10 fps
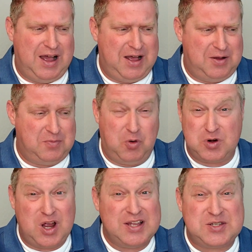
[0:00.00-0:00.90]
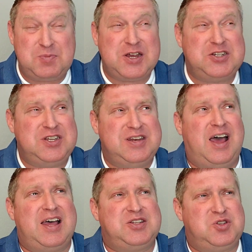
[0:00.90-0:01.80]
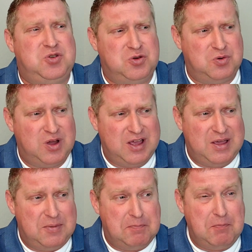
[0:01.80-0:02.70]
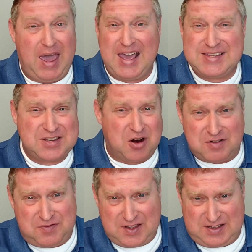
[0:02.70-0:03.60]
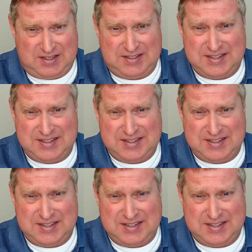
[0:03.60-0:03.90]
or especially not to mask our feelings.